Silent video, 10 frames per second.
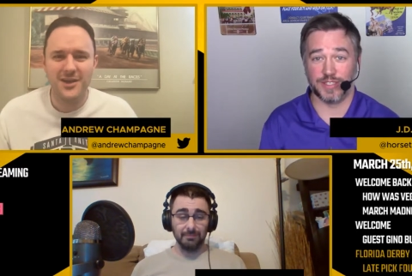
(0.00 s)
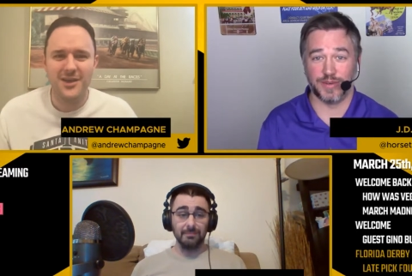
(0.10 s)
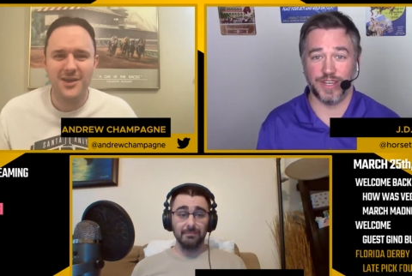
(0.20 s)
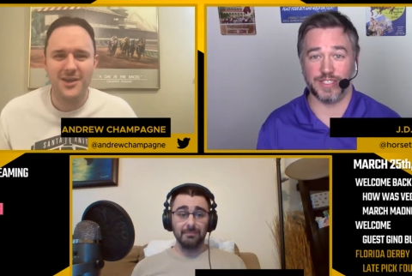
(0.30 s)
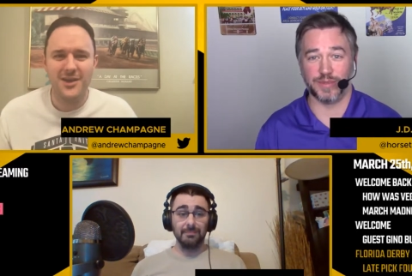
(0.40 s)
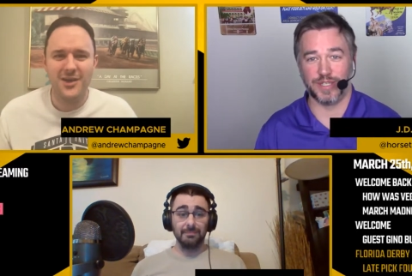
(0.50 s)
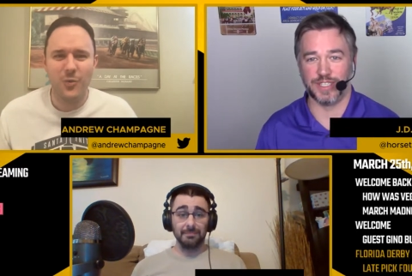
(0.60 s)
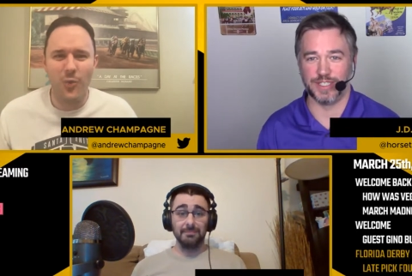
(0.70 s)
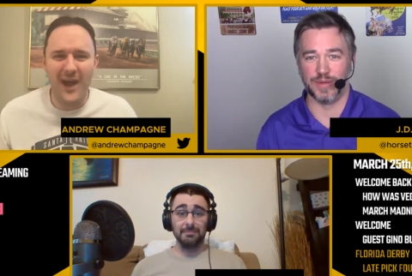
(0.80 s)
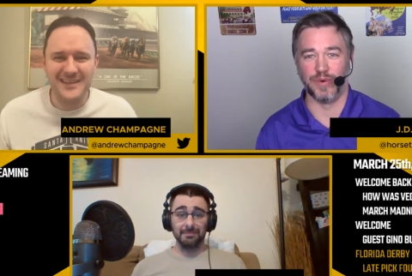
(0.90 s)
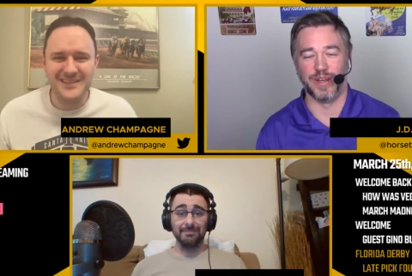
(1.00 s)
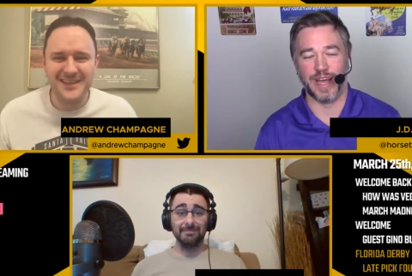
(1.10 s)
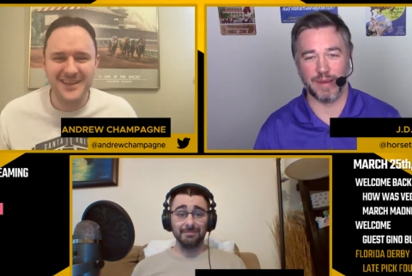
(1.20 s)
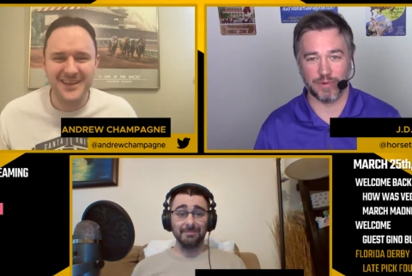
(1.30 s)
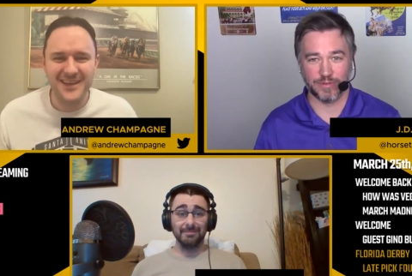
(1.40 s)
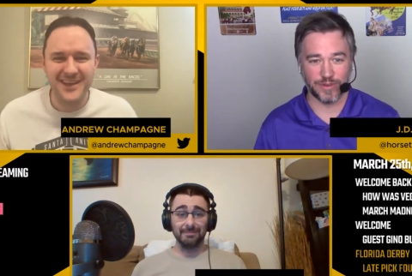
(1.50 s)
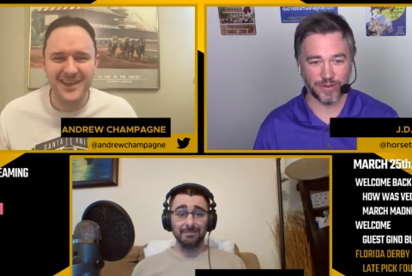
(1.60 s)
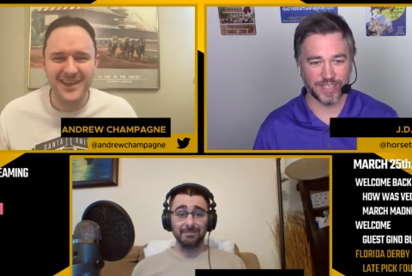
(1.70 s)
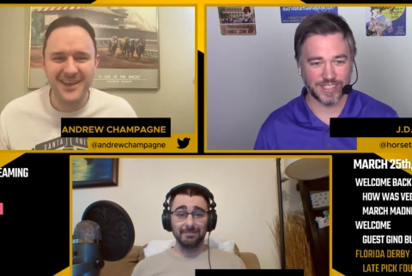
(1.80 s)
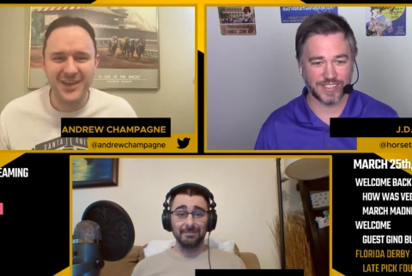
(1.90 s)
Speaker 1: race, which is the what? one hyper
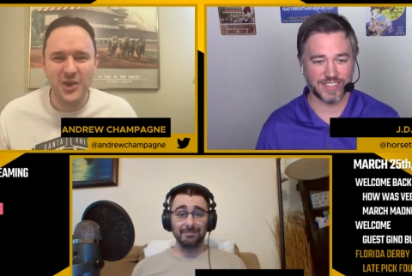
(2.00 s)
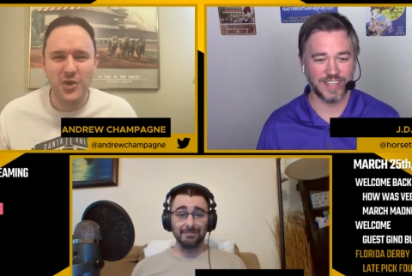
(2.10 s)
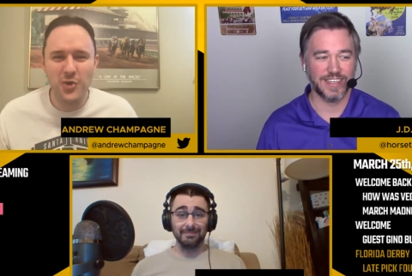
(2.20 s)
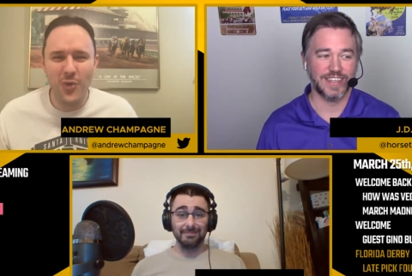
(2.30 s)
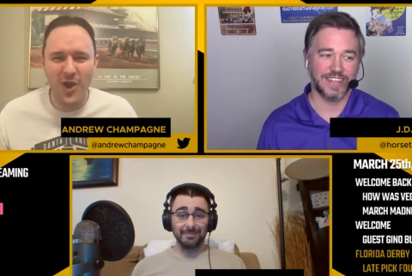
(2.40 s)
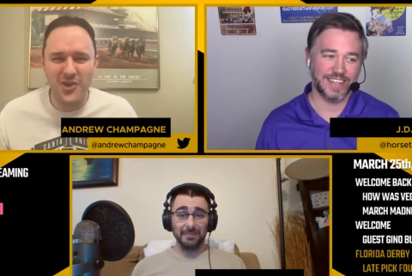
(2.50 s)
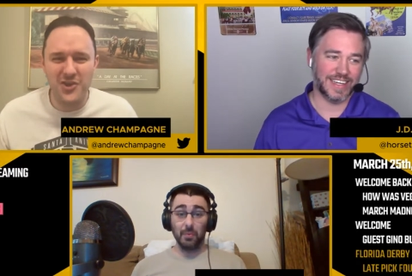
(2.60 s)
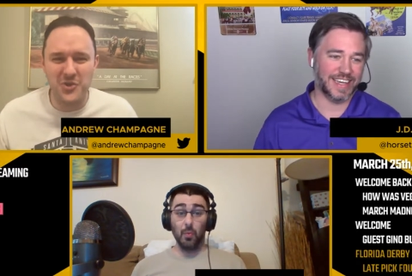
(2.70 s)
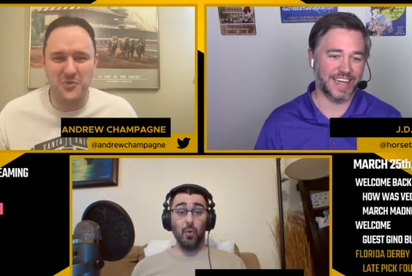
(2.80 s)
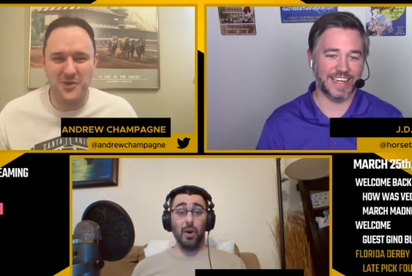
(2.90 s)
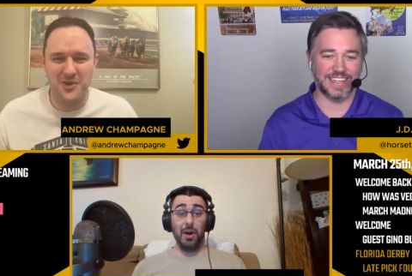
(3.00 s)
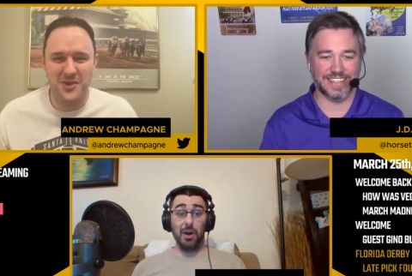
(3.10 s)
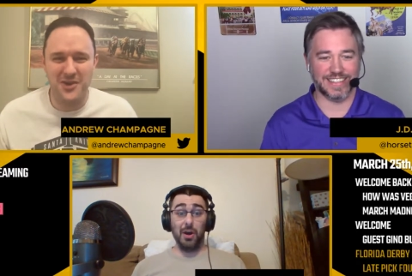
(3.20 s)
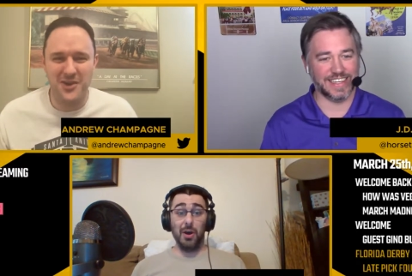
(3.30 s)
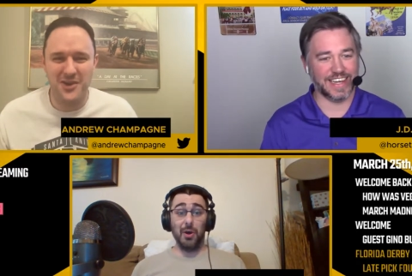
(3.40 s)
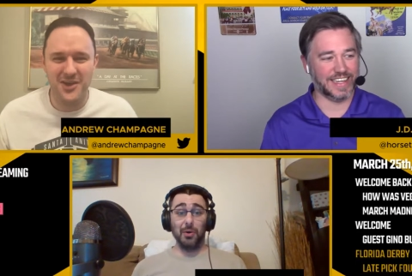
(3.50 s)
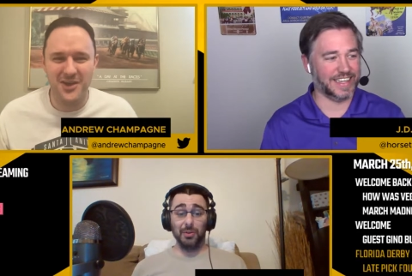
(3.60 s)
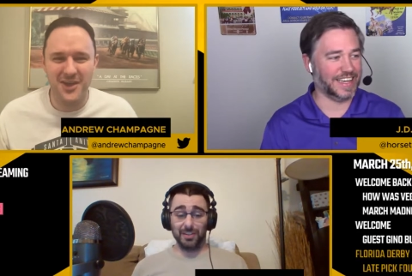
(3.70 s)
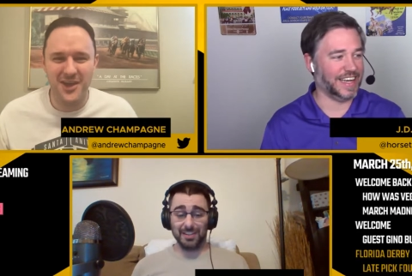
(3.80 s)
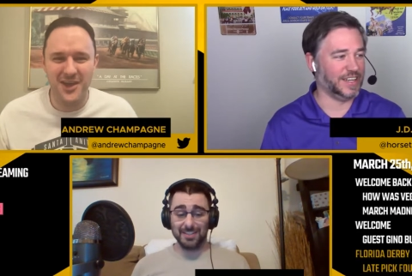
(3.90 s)
focus. Who are you? I, I,
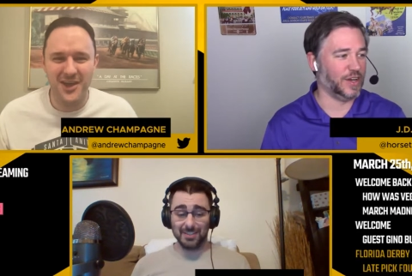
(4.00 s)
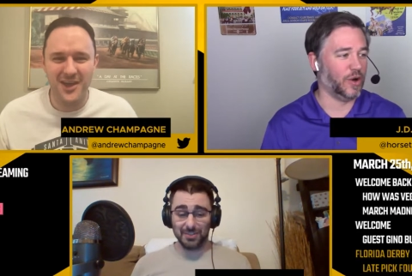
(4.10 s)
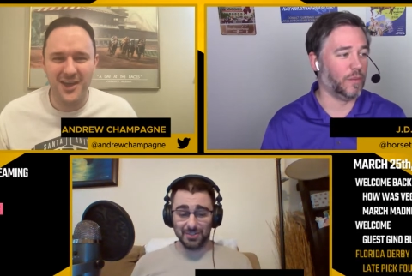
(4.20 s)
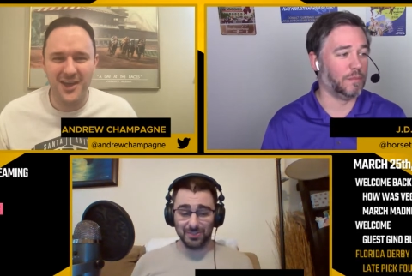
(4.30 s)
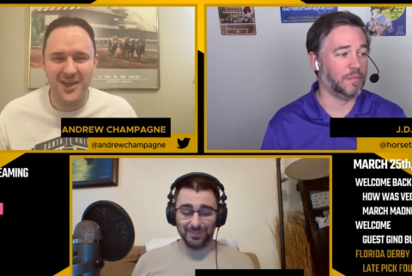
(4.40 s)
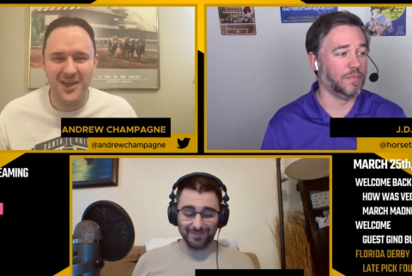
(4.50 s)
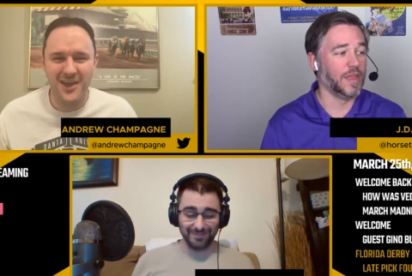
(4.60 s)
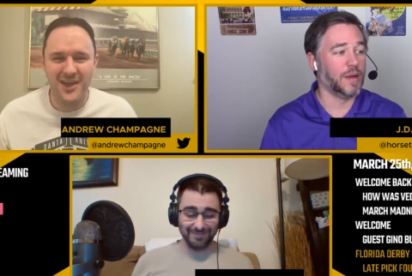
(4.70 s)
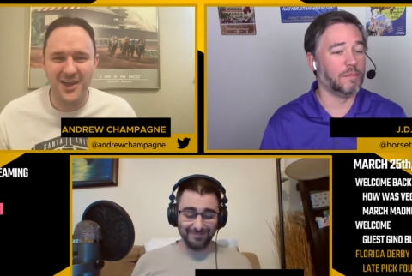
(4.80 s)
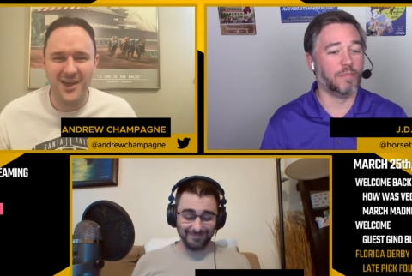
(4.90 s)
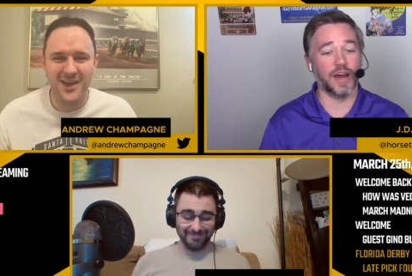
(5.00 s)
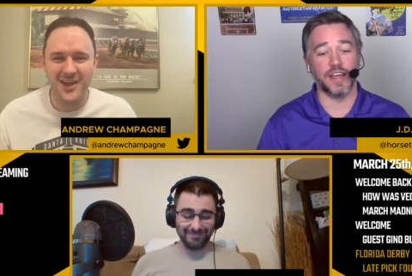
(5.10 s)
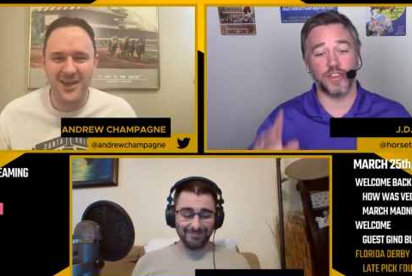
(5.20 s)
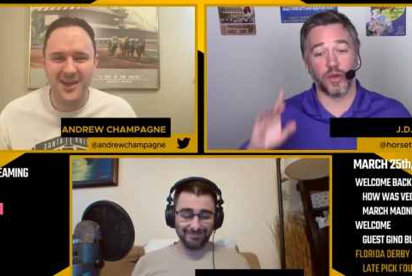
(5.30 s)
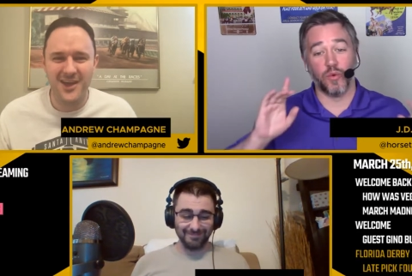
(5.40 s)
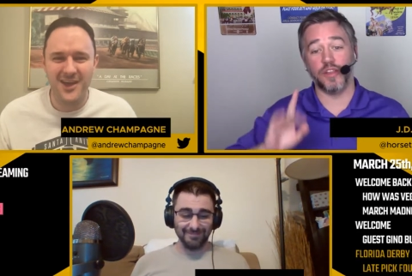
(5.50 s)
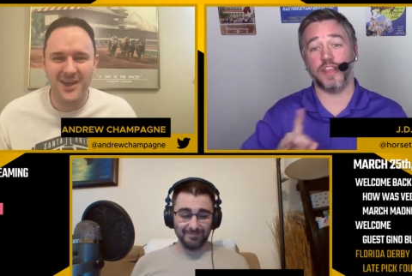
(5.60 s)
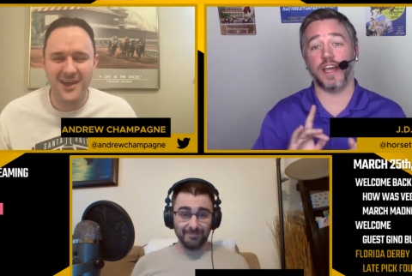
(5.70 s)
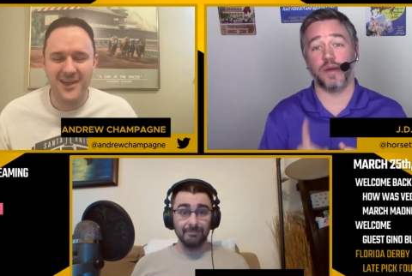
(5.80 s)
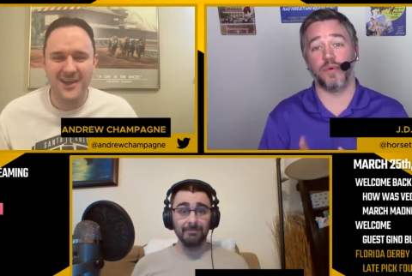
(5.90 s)
well, I know. You. But the one
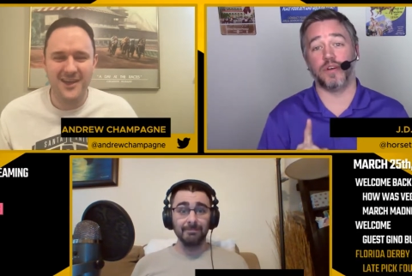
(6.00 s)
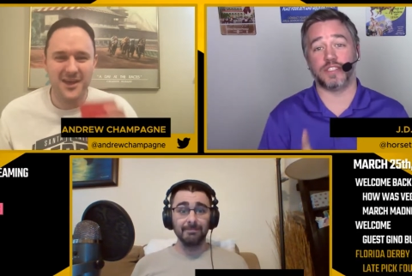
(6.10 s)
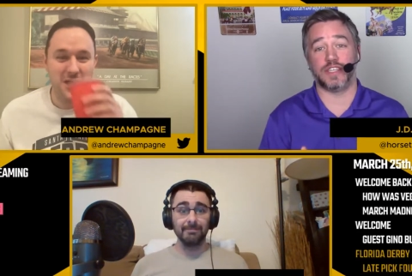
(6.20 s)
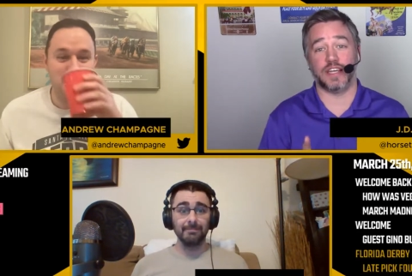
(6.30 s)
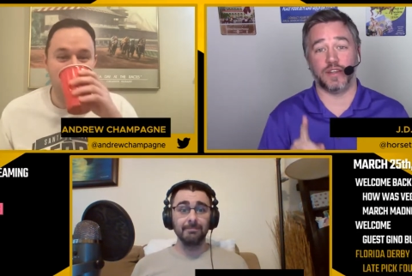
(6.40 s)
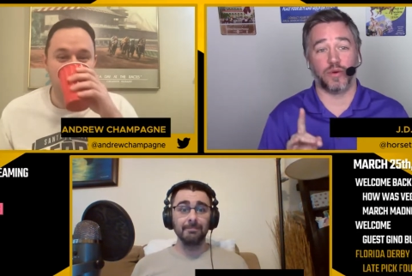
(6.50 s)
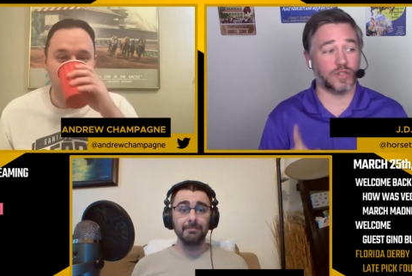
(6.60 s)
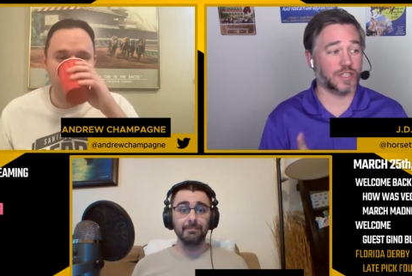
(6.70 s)
thing I will say, the horse